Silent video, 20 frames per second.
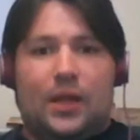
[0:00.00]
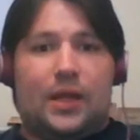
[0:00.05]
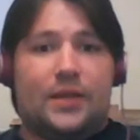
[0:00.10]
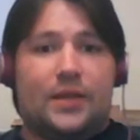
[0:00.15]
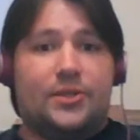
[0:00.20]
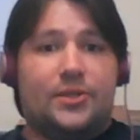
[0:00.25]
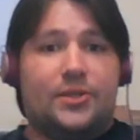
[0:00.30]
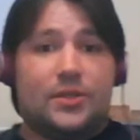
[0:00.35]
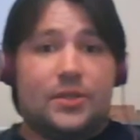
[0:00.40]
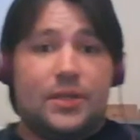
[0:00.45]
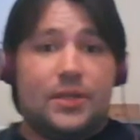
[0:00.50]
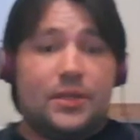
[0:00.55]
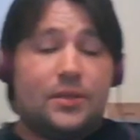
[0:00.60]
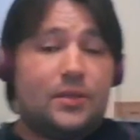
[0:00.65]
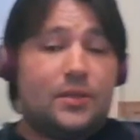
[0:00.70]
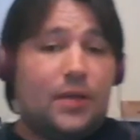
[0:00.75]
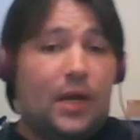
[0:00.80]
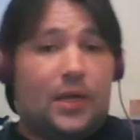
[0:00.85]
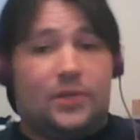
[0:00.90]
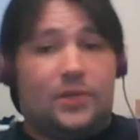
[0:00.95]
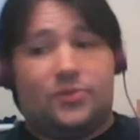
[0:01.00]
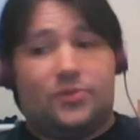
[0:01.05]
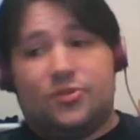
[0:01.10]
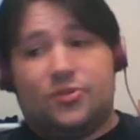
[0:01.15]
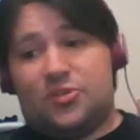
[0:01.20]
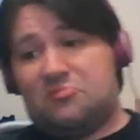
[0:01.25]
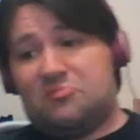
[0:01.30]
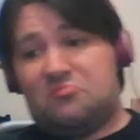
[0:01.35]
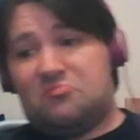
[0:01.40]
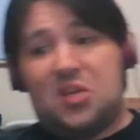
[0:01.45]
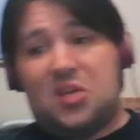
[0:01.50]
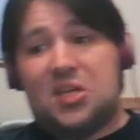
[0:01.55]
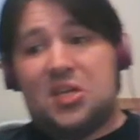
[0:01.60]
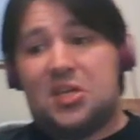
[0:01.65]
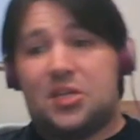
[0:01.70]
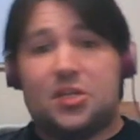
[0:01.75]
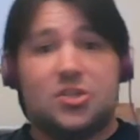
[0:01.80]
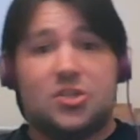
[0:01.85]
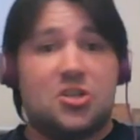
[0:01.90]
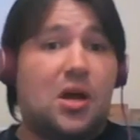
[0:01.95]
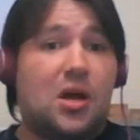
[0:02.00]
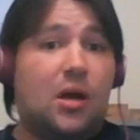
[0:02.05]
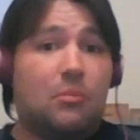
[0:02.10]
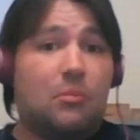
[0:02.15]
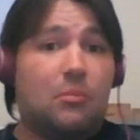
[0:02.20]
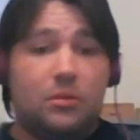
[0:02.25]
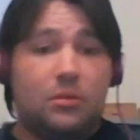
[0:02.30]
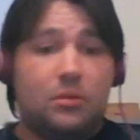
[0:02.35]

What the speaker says: I just needed a job.